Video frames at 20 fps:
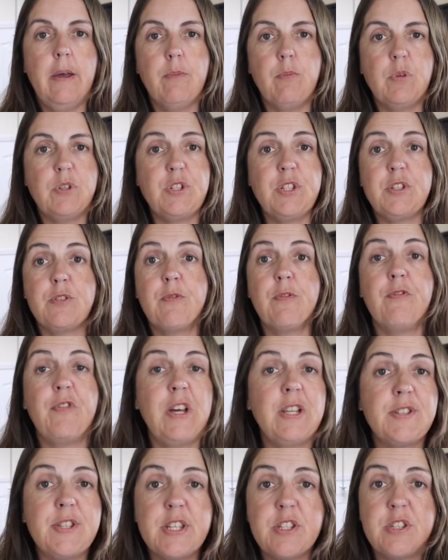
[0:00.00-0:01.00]
which is
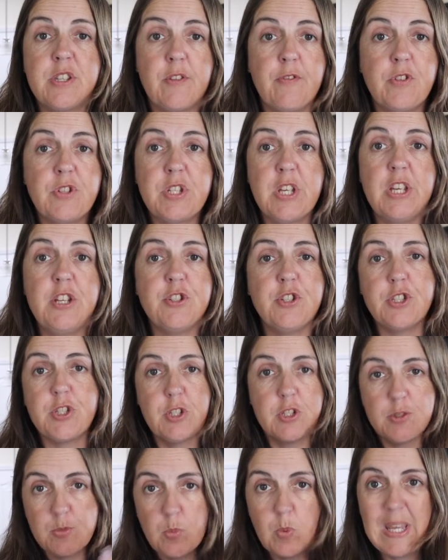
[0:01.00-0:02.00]
fantastic for teachers
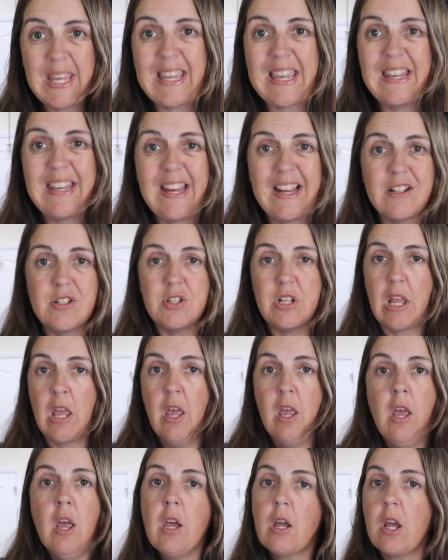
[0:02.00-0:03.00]
because we can actually
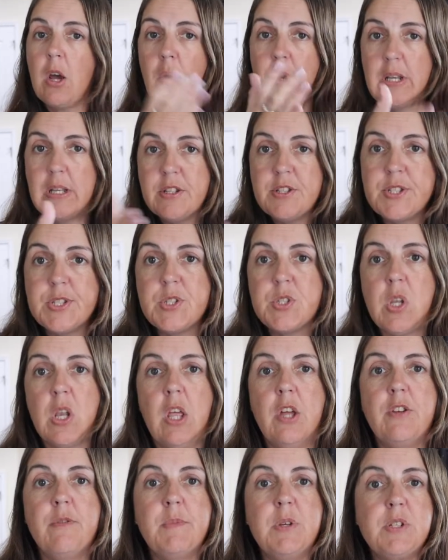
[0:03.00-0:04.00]
go and listen to a
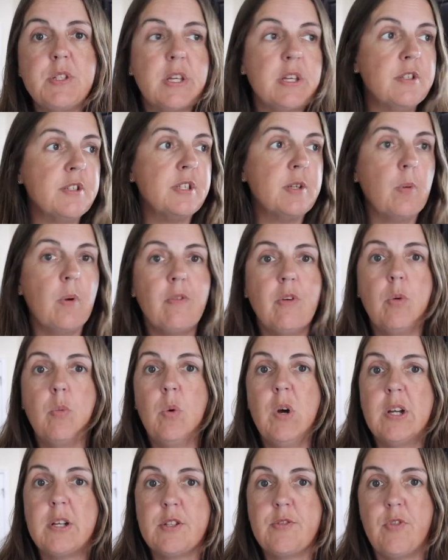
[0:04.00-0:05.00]
load of music and see whether it
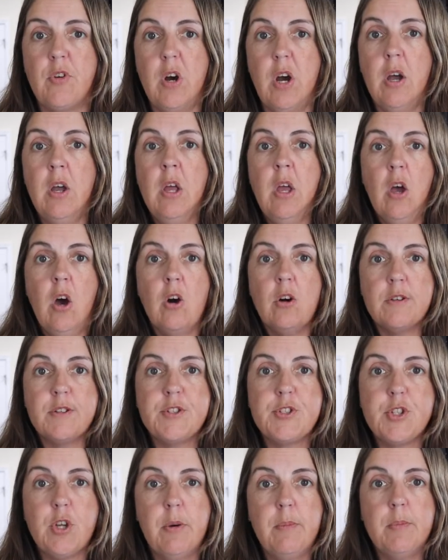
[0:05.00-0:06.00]
works for our
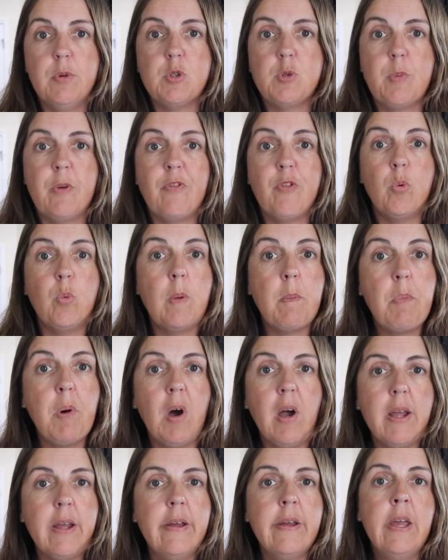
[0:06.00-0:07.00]
ensembles before we
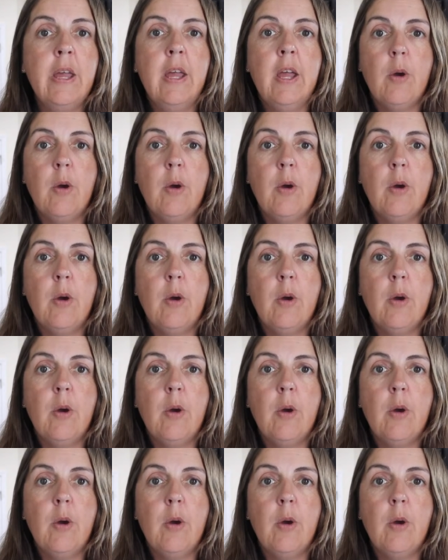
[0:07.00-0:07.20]
buy it.